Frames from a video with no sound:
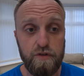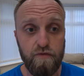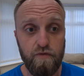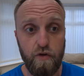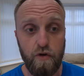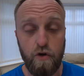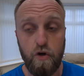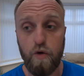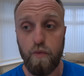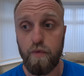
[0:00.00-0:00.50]
I've
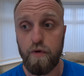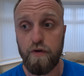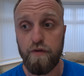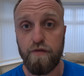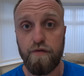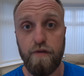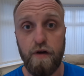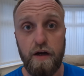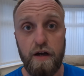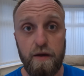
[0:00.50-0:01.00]
done a couple
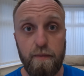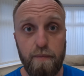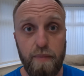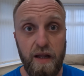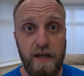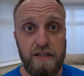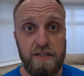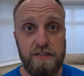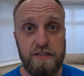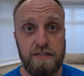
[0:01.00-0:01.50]
of
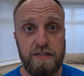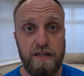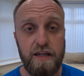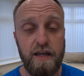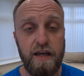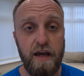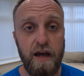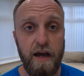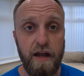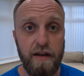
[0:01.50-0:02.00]
blasts in
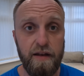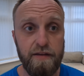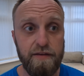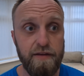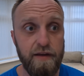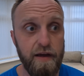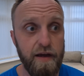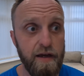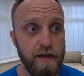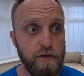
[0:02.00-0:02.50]
it, and
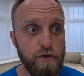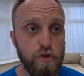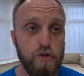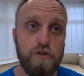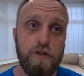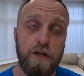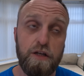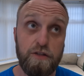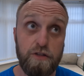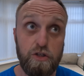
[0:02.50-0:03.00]

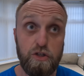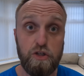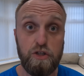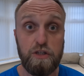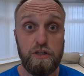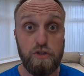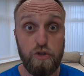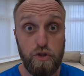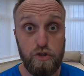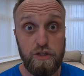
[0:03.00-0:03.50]
just
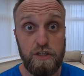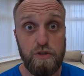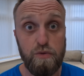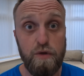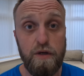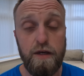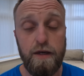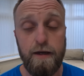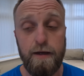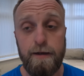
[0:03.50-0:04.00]
this
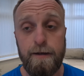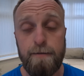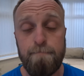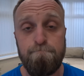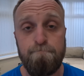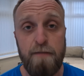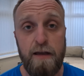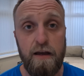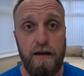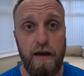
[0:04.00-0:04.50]
week,
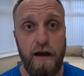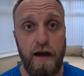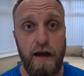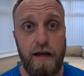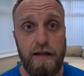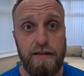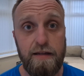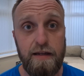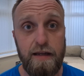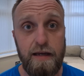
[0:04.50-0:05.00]

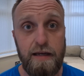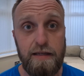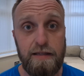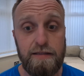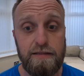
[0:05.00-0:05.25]
I did a